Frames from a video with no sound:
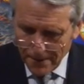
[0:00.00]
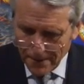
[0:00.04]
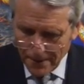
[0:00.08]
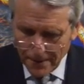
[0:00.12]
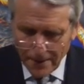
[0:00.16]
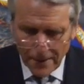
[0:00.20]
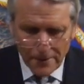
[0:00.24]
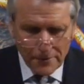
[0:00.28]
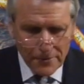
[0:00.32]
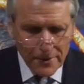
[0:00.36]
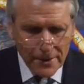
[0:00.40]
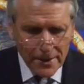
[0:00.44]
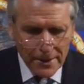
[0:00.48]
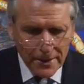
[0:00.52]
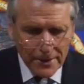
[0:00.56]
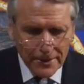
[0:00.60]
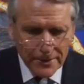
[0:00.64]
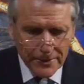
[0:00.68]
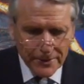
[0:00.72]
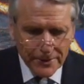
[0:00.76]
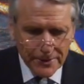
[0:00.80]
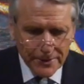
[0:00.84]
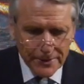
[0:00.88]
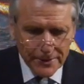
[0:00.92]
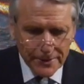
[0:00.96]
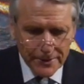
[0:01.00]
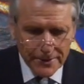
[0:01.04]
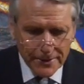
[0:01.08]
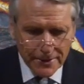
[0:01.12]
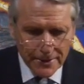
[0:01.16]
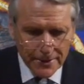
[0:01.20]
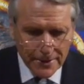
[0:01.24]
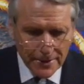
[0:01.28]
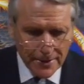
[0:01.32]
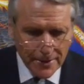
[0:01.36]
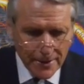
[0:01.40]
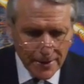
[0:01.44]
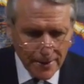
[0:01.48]
Here it is,
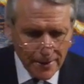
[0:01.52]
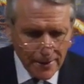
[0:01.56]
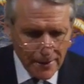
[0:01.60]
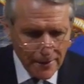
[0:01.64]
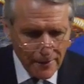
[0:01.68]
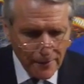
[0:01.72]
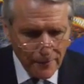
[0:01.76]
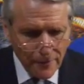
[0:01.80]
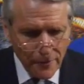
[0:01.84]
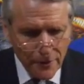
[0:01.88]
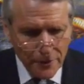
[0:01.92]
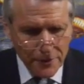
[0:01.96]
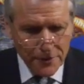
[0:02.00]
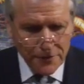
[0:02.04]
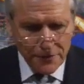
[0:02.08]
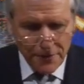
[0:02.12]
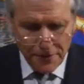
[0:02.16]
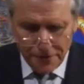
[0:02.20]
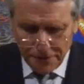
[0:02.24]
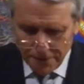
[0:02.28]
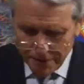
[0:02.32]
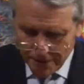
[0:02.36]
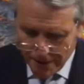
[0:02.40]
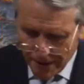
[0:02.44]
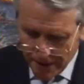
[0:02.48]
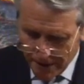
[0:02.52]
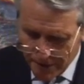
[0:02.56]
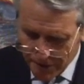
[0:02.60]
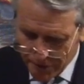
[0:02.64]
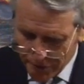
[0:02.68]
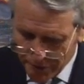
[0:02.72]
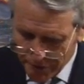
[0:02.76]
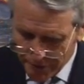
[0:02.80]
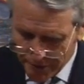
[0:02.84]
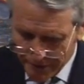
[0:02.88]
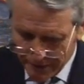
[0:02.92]
verse 15 to